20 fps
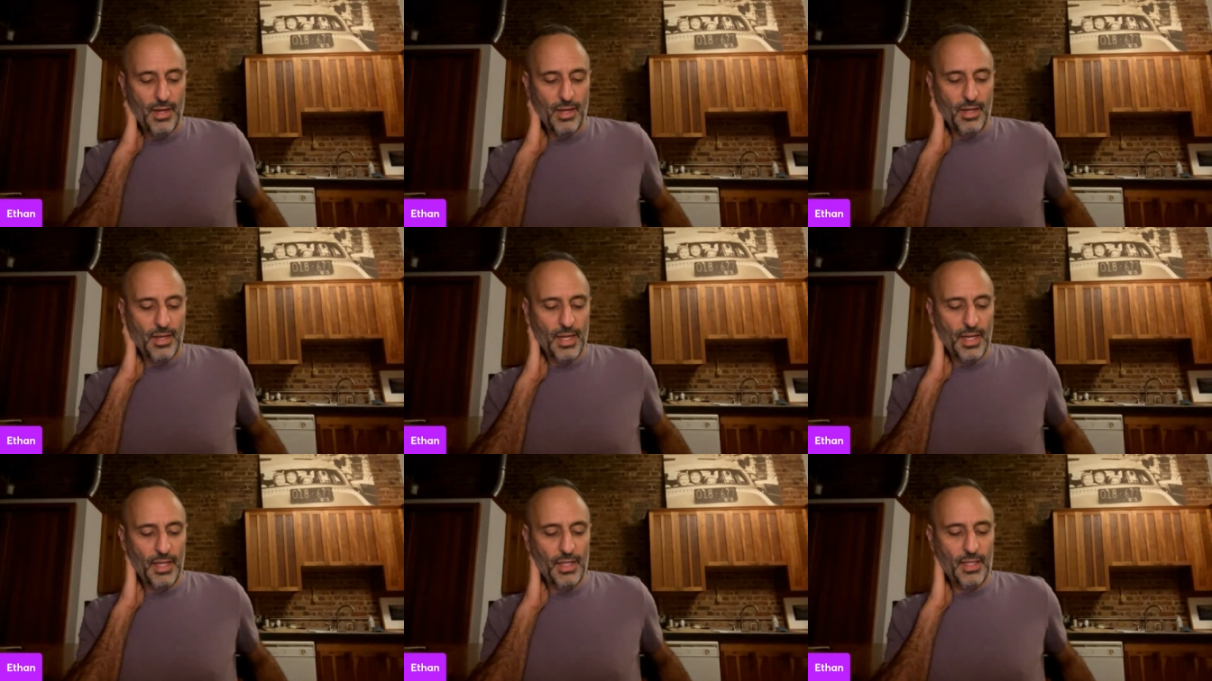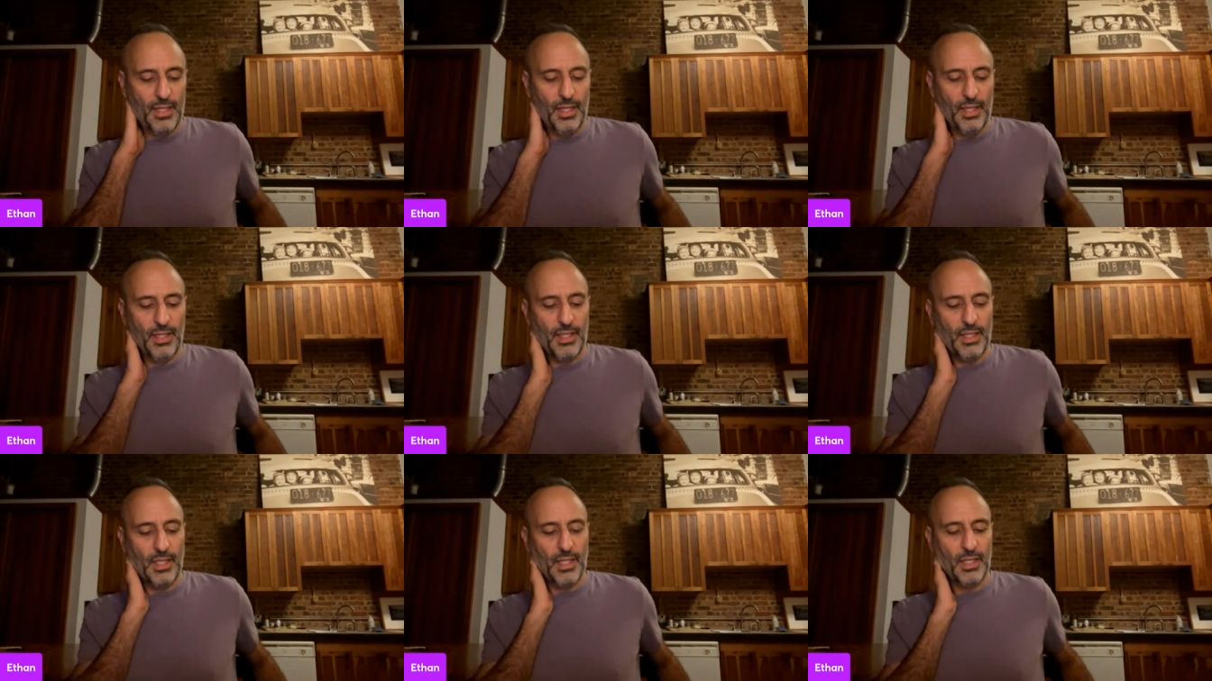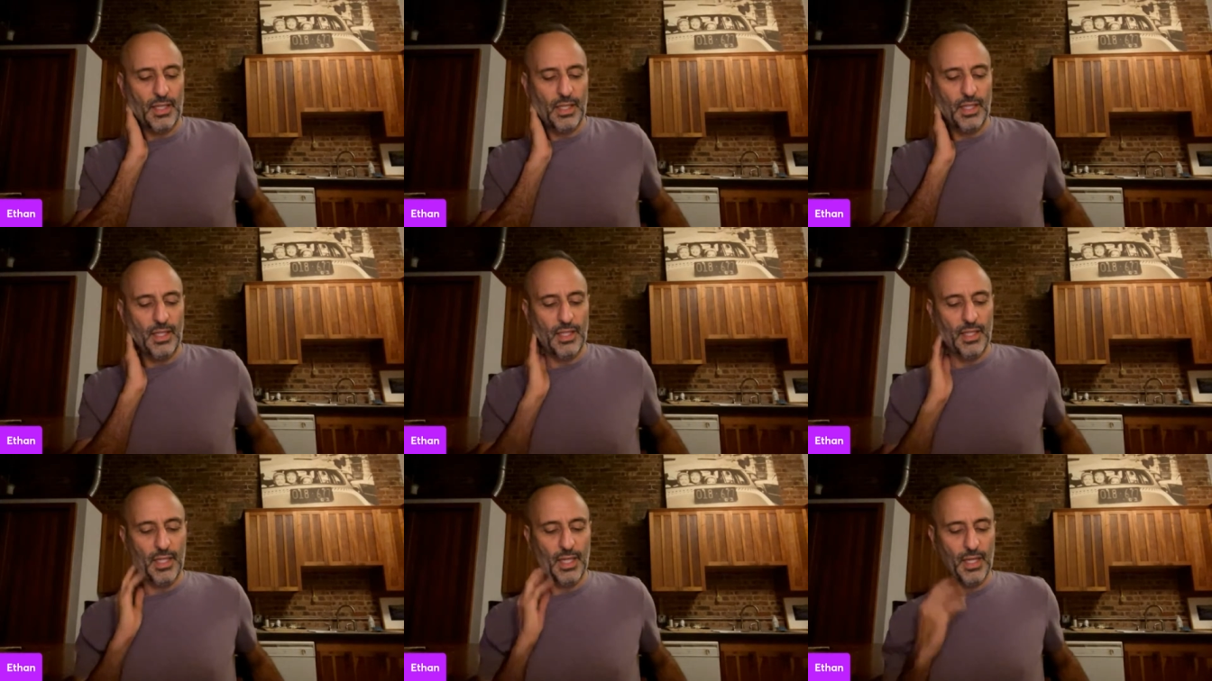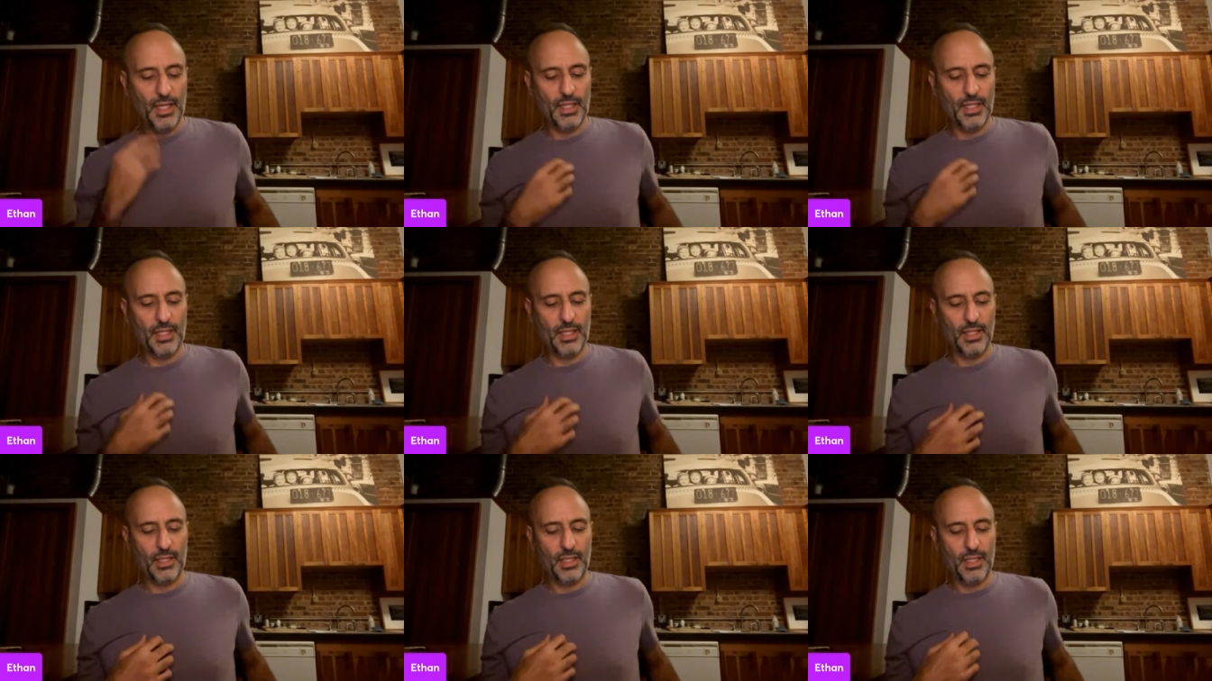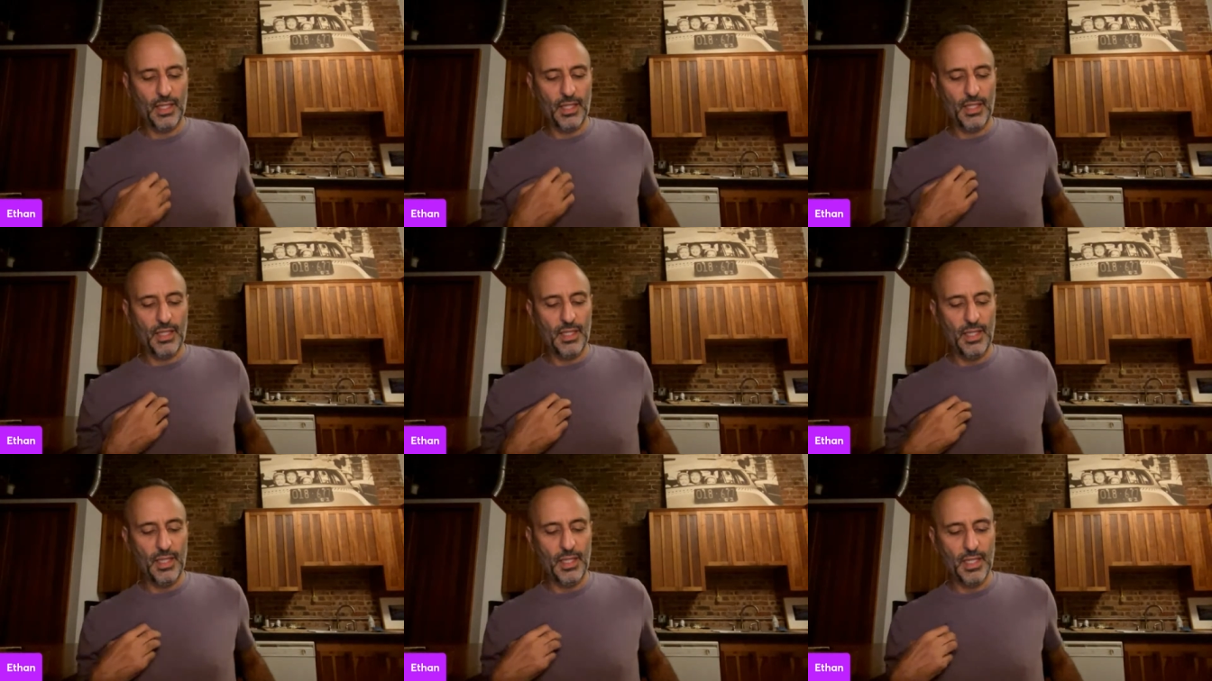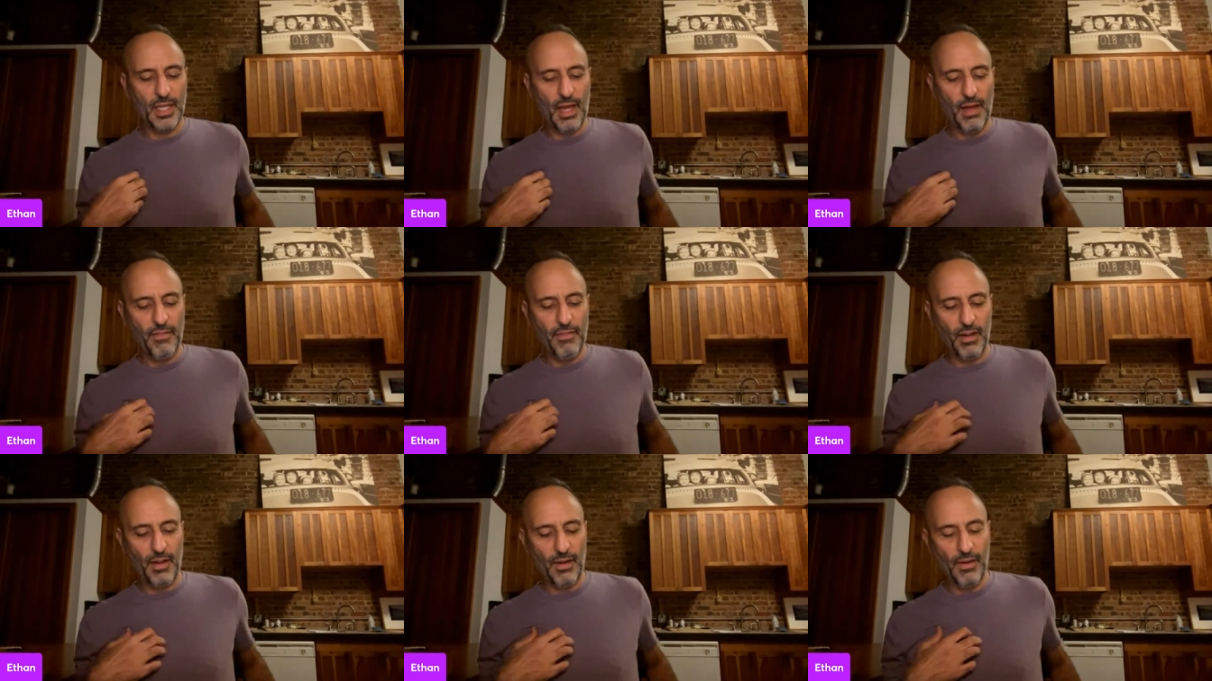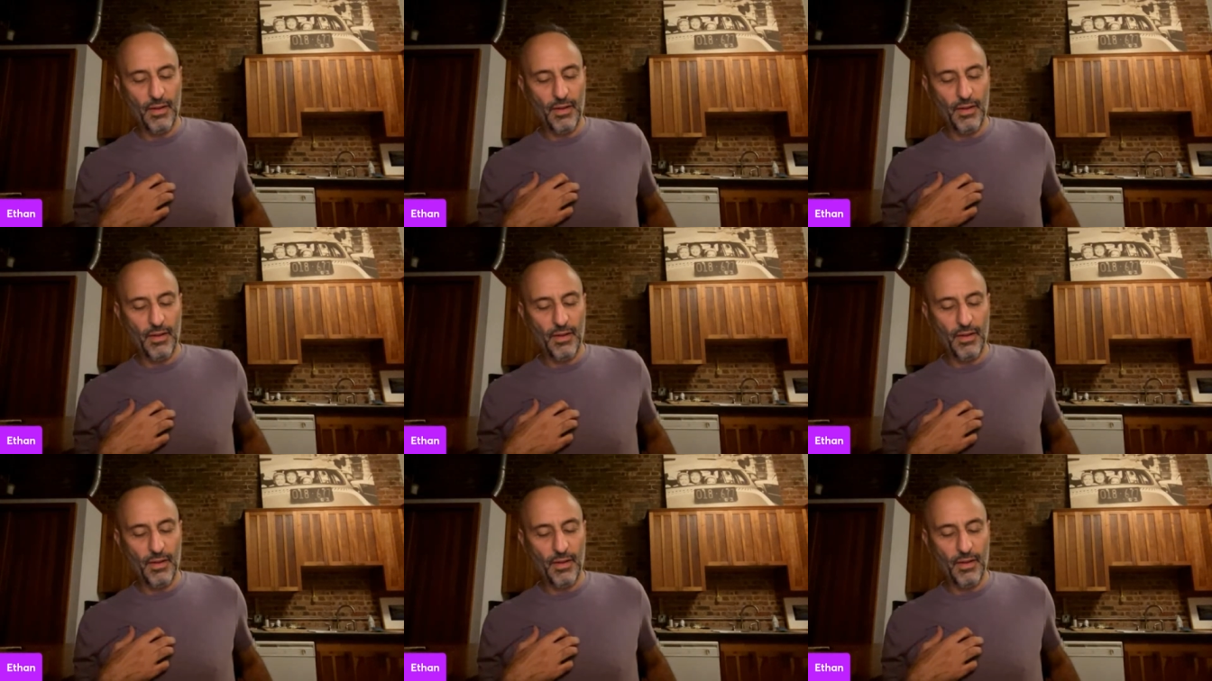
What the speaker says: 1966-67.